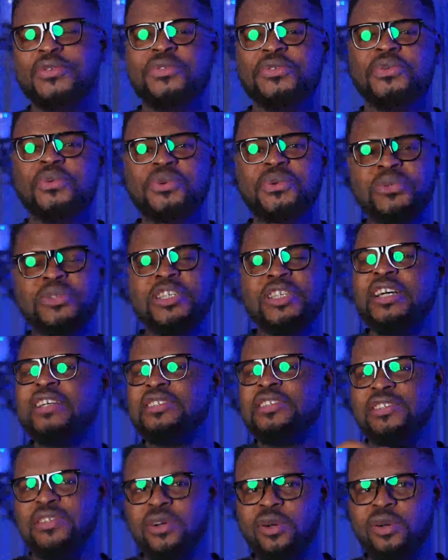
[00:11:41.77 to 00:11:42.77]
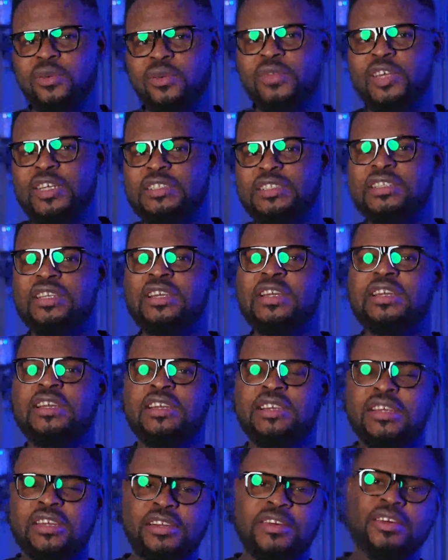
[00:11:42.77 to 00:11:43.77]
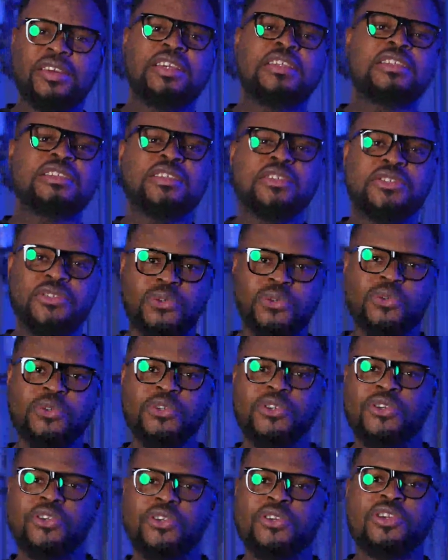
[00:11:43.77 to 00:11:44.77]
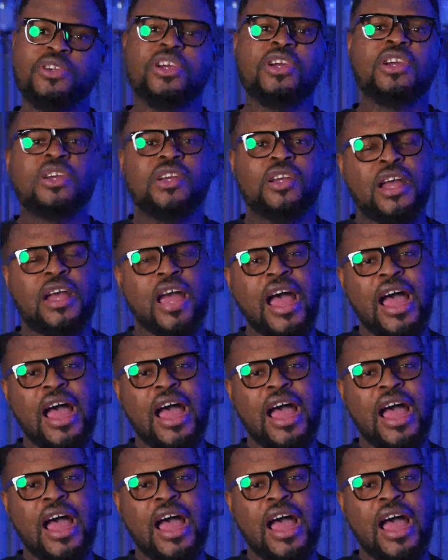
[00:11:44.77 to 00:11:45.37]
So solute and solvent create the solution.